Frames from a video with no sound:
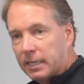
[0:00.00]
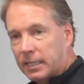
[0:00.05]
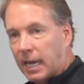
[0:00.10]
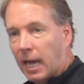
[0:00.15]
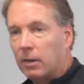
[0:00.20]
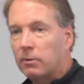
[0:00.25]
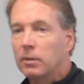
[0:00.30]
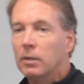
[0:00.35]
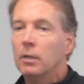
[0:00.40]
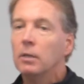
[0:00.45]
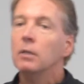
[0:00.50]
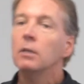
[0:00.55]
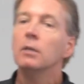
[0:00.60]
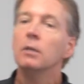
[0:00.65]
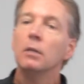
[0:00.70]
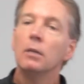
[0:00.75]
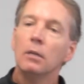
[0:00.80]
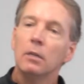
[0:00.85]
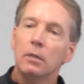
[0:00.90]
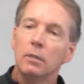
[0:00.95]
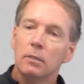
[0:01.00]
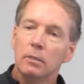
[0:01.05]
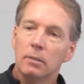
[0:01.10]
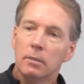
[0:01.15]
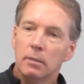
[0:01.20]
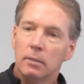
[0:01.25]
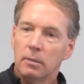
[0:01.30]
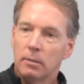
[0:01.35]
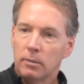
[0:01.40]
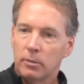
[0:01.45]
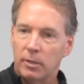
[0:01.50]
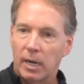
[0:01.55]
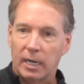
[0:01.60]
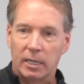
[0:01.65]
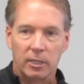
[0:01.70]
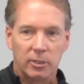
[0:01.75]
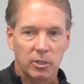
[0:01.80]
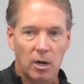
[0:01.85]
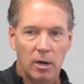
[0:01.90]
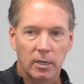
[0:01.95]
it down. You're not
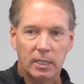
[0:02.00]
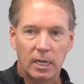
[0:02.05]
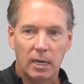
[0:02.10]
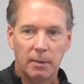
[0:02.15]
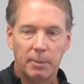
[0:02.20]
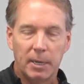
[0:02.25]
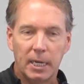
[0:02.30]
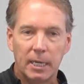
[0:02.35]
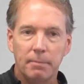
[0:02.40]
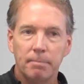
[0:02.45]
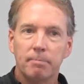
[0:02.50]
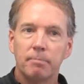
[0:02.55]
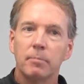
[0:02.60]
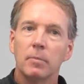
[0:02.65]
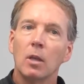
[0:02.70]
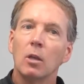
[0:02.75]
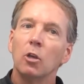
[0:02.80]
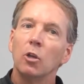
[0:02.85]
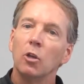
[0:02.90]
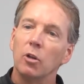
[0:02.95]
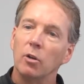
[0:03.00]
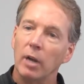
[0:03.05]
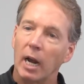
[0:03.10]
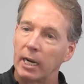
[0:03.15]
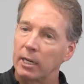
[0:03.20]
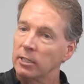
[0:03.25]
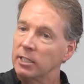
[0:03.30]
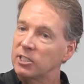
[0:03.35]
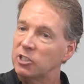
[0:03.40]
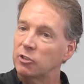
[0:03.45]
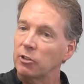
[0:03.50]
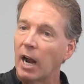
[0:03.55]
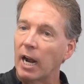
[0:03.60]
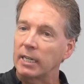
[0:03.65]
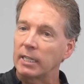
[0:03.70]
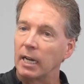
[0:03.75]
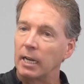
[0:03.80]
going to talk to anybody. You're not going to distract